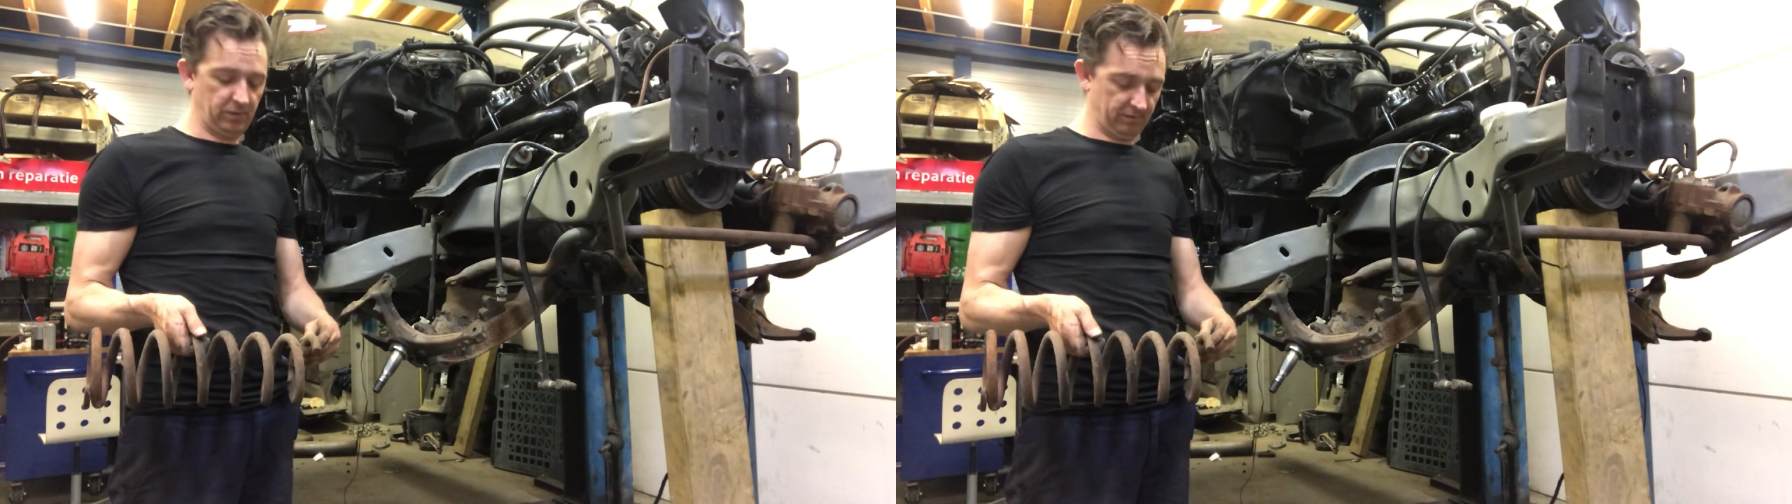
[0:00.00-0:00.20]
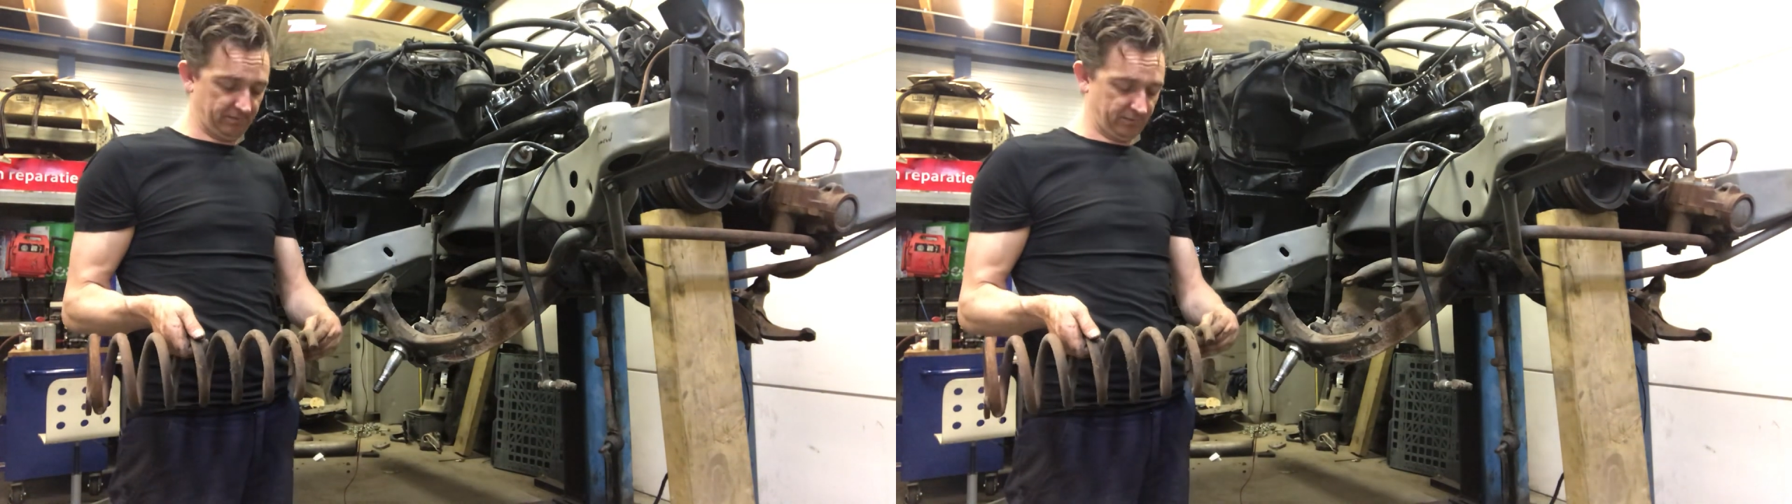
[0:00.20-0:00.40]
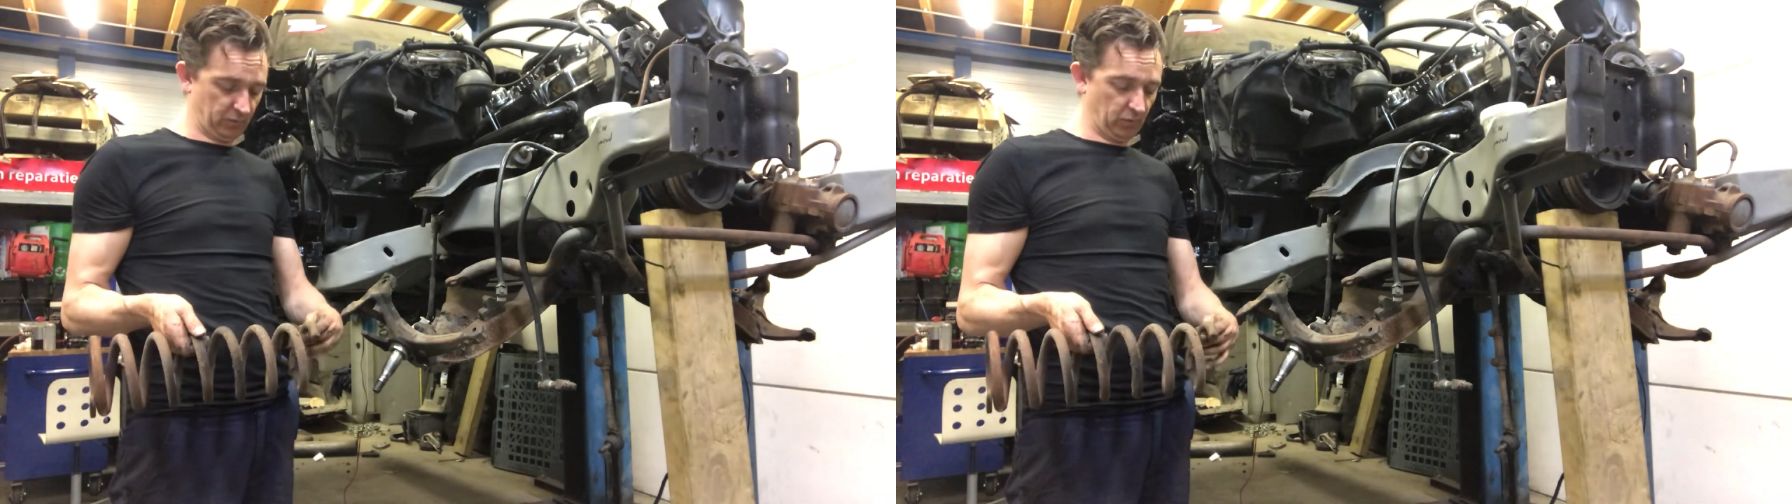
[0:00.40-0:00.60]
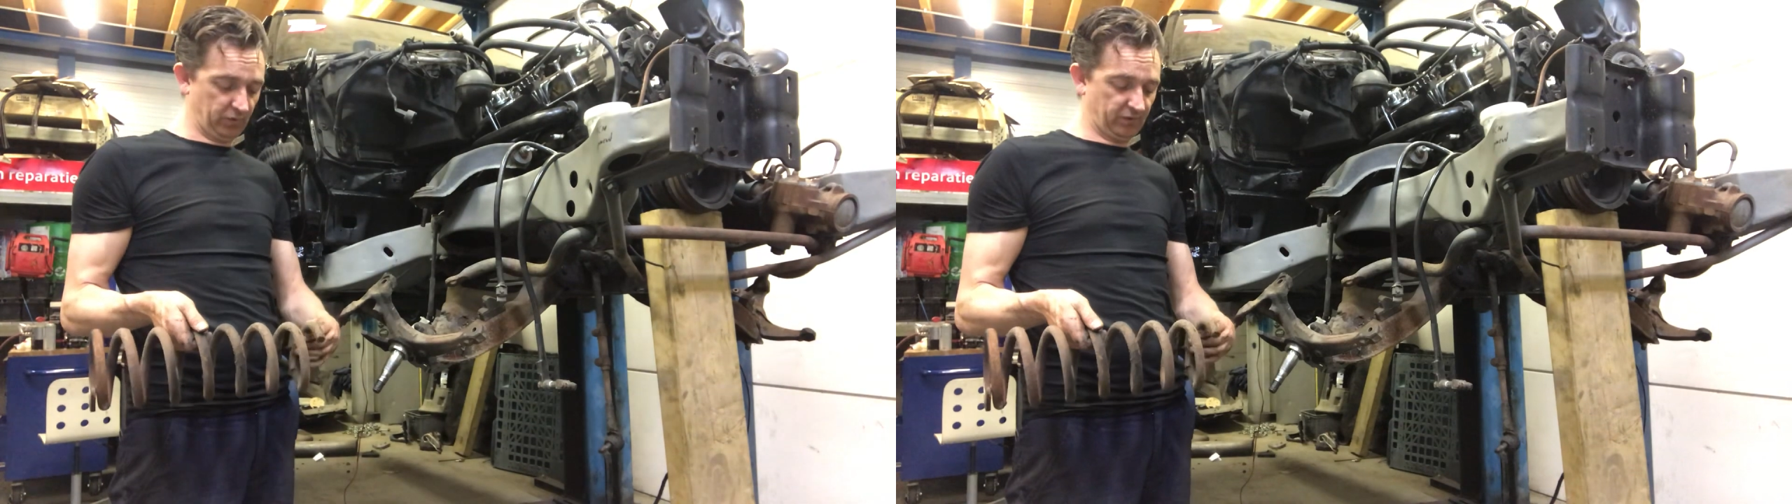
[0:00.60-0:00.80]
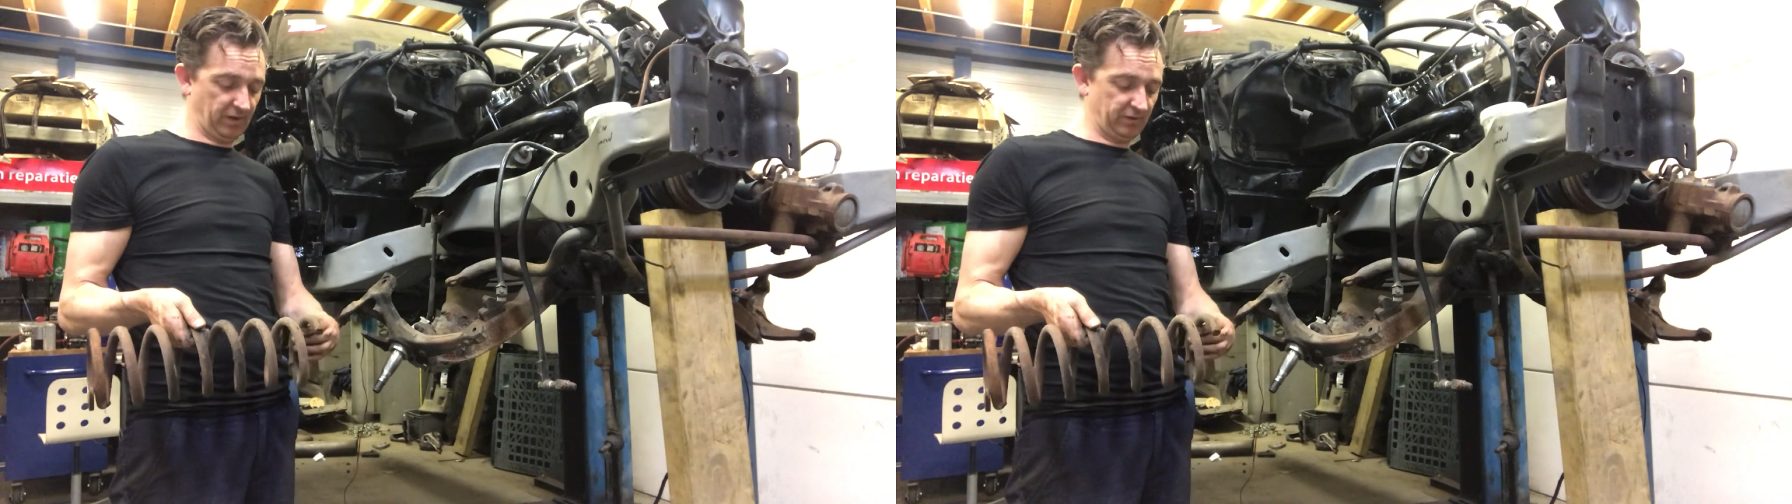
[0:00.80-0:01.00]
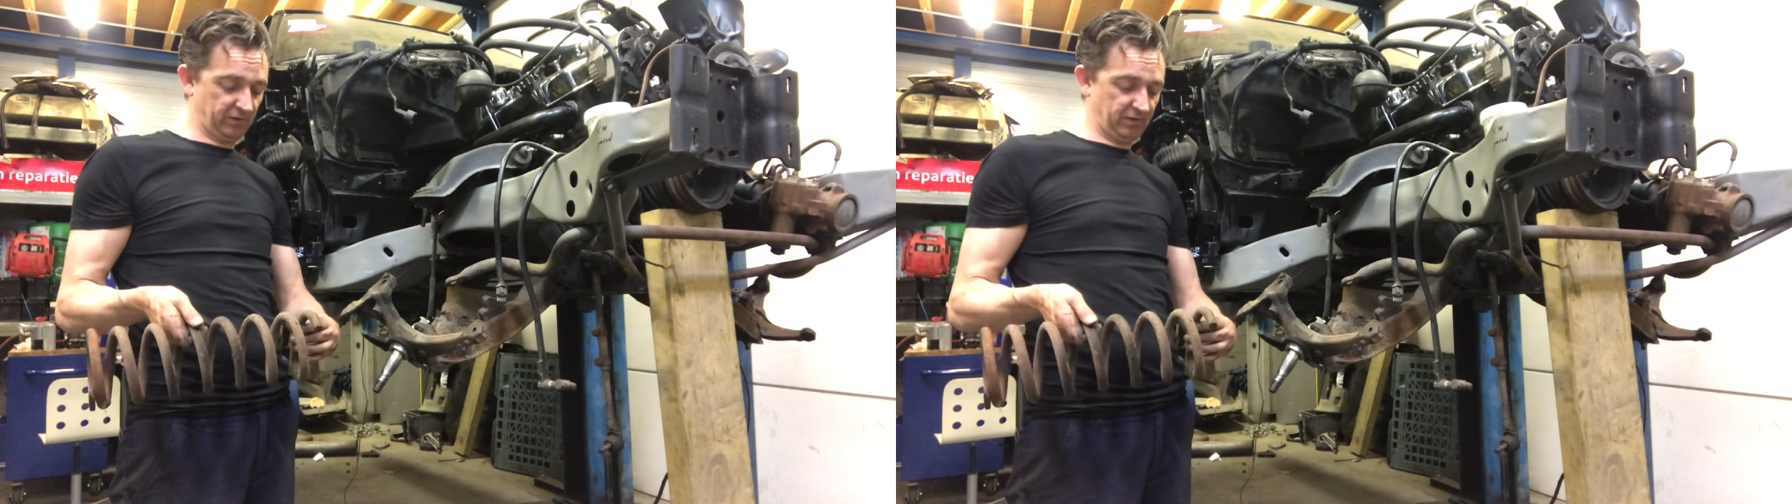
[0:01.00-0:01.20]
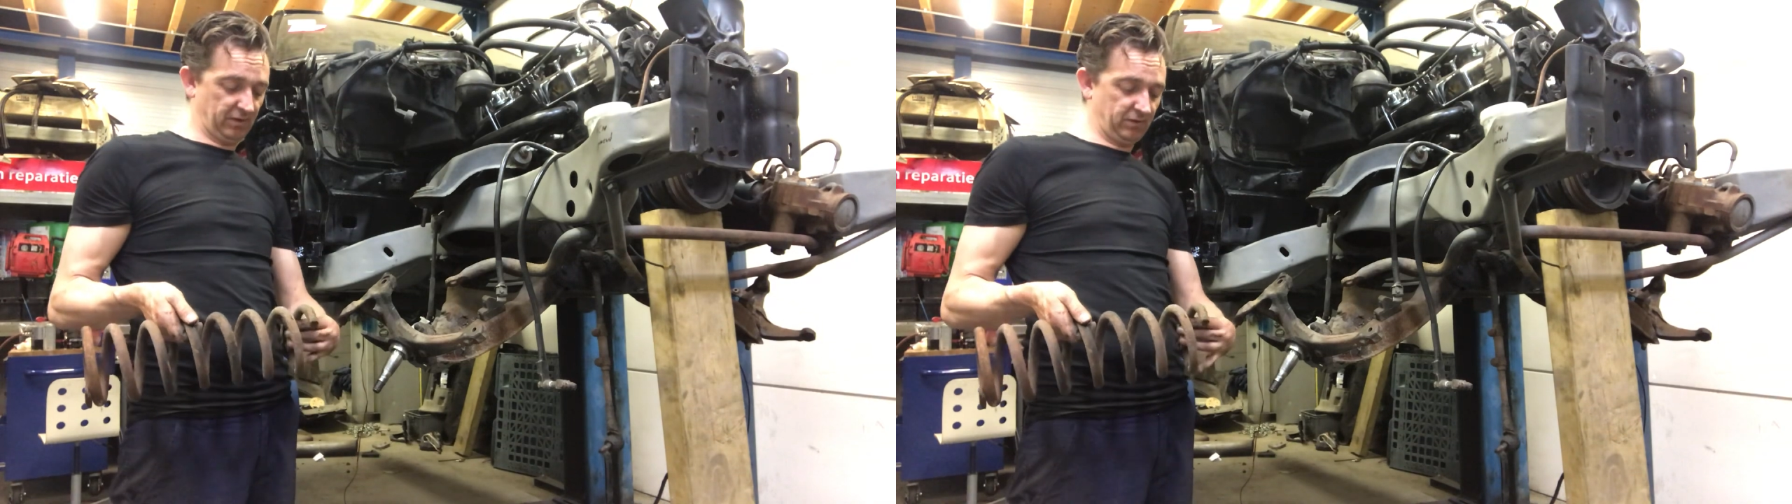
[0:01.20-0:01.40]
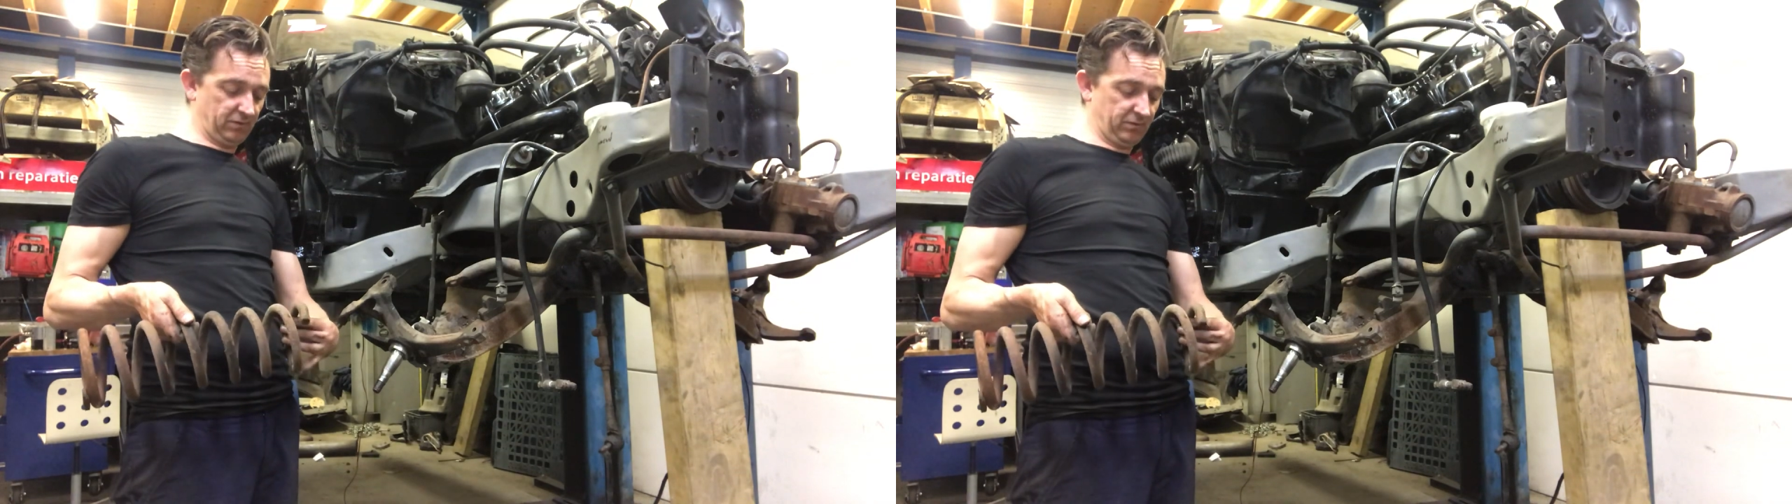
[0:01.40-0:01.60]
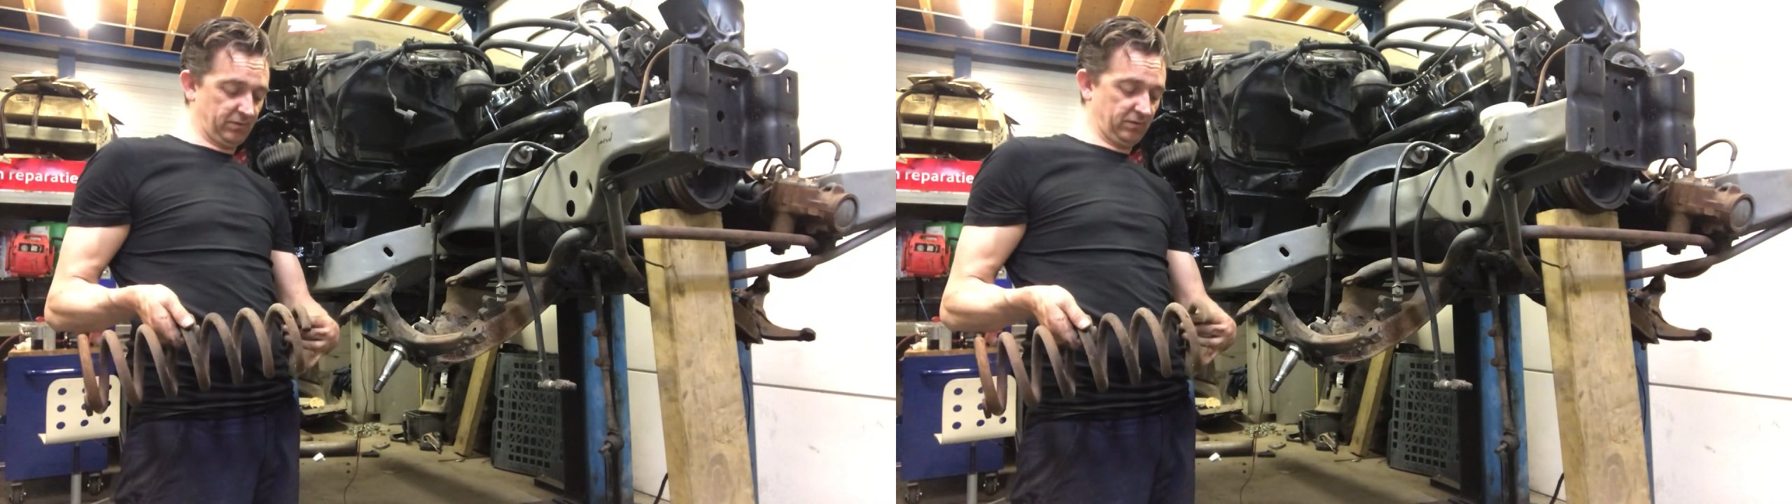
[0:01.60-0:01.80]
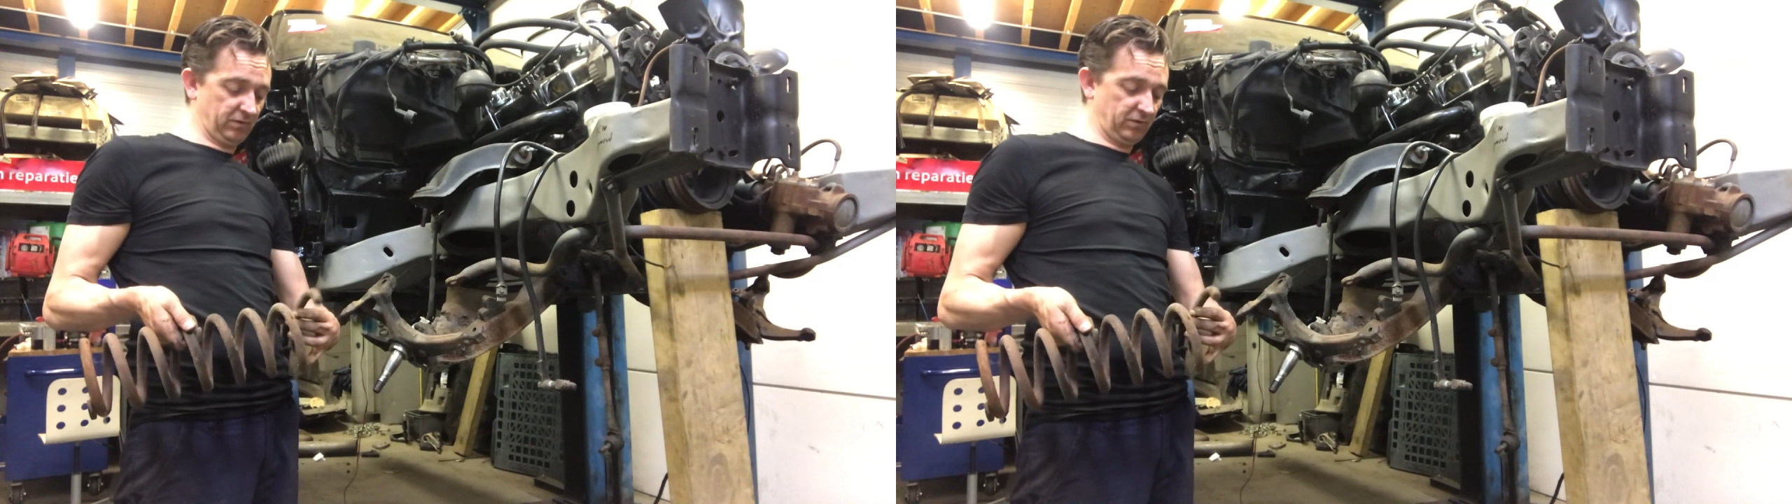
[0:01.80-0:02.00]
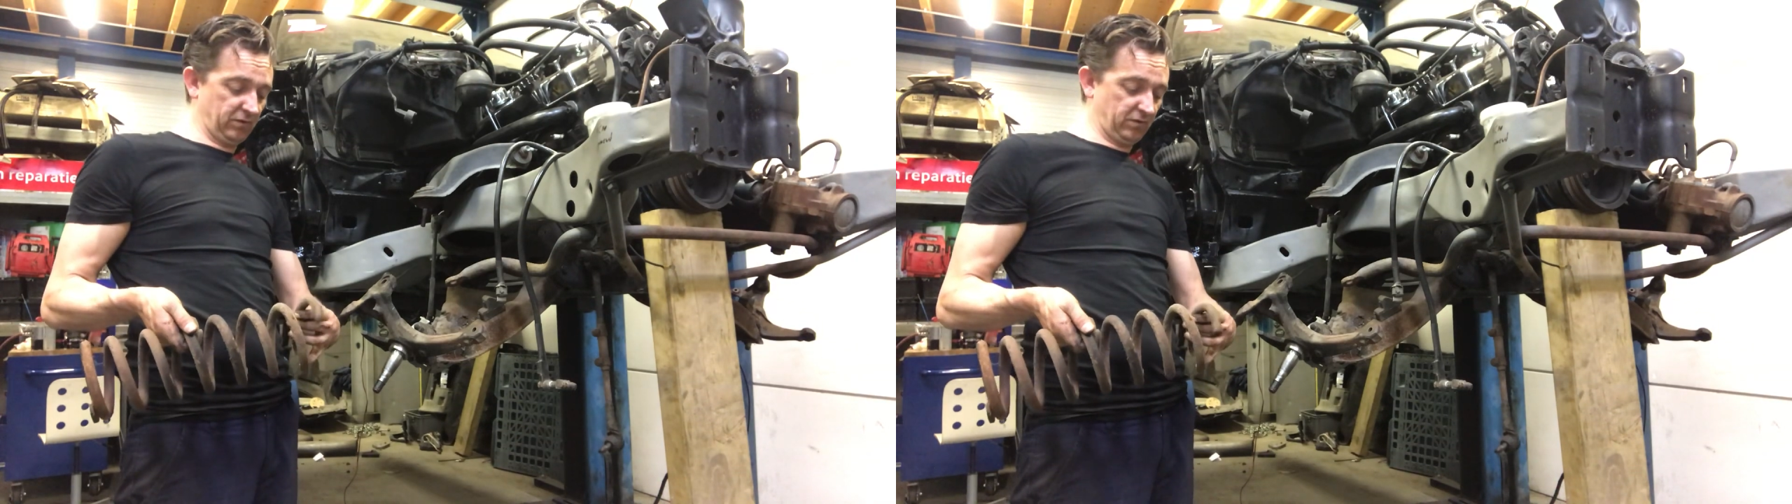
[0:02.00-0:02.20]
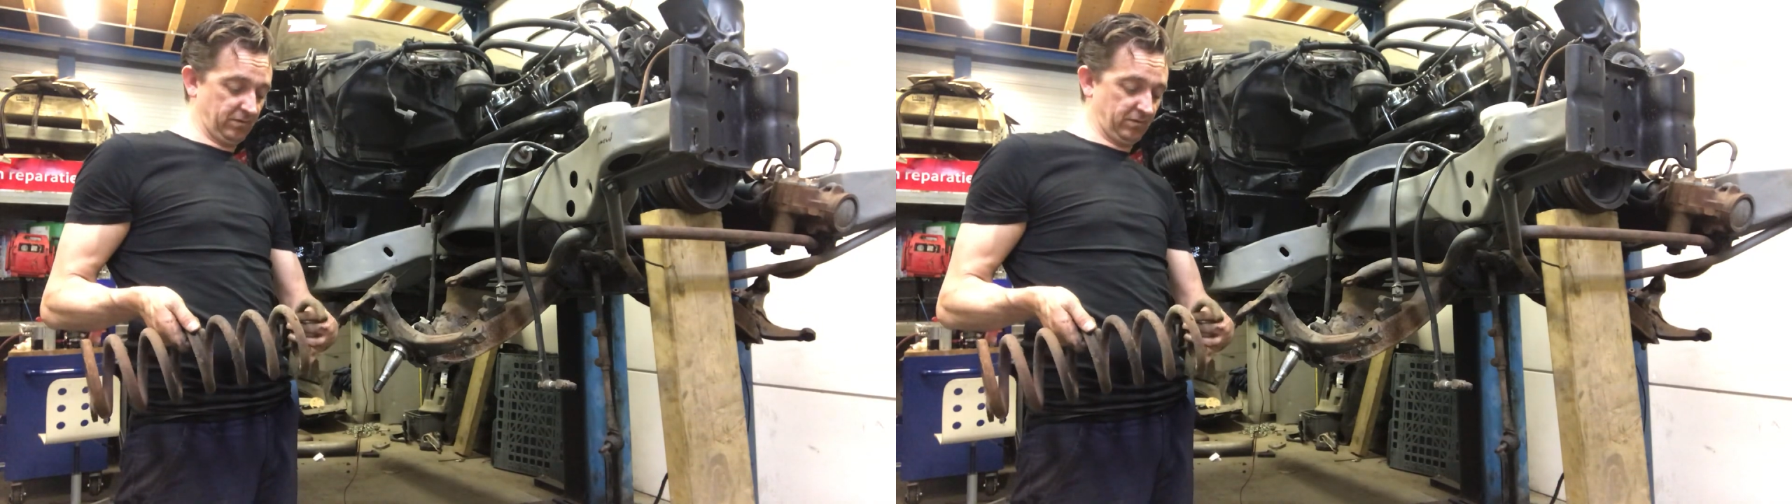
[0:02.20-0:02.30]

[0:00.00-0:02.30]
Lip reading: and the worst case is that it just